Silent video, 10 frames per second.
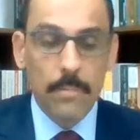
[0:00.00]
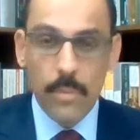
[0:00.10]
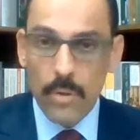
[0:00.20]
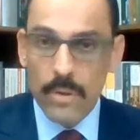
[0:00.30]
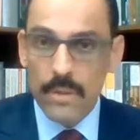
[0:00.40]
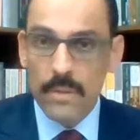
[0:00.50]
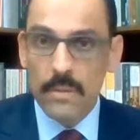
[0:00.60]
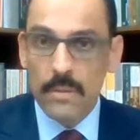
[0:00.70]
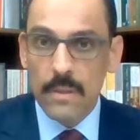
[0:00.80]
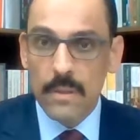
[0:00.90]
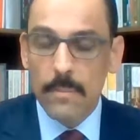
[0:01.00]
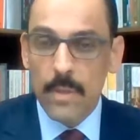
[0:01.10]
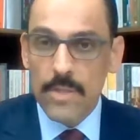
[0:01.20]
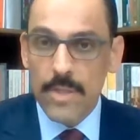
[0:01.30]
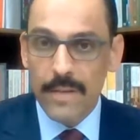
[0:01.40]
brokered the
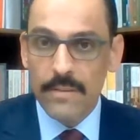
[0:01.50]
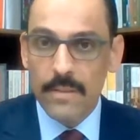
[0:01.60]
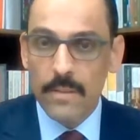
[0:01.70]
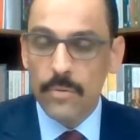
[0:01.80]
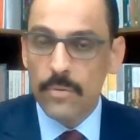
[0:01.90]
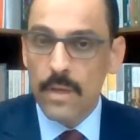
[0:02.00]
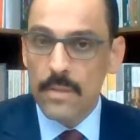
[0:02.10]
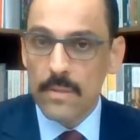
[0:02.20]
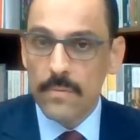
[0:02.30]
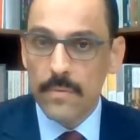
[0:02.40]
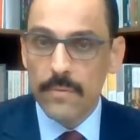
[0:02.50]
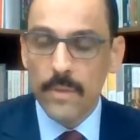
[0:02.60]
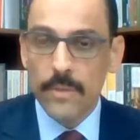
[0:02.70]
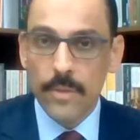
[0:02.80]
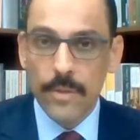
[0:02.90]
March 18,
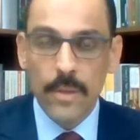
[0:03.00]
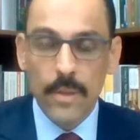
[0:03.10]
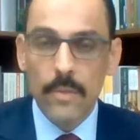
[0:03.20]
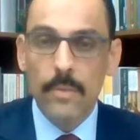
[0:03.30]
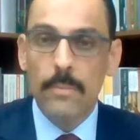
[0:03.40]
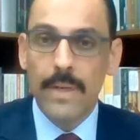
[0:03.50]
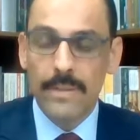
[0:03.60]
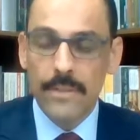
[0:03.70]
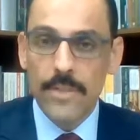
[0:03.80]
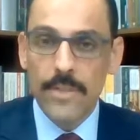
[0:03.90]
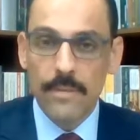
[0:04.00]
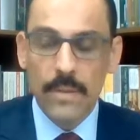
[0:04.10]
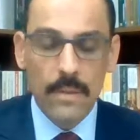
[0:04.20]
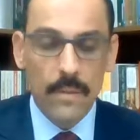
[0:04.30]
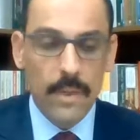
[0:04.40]
2015 Turkey-EU migration
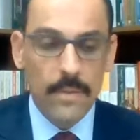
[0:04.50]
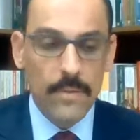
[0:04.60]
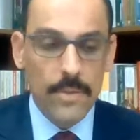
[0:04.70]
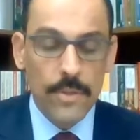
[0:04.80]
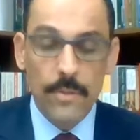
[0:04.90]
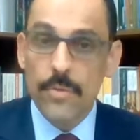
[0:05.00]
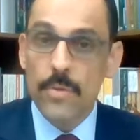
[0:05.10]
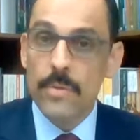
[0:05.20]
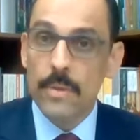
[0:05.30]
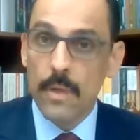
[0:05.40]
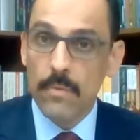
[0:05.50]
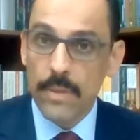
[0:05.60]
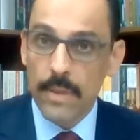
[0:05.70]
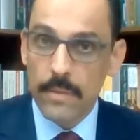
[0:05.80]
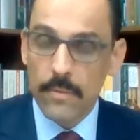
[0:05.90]
deal, and she deserves a lot of
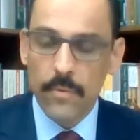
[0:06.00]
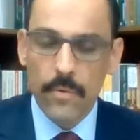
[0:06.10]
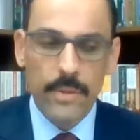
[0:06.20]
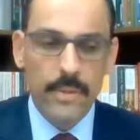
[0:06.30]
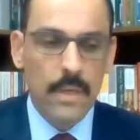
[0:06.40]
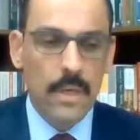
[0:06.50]
credit for it.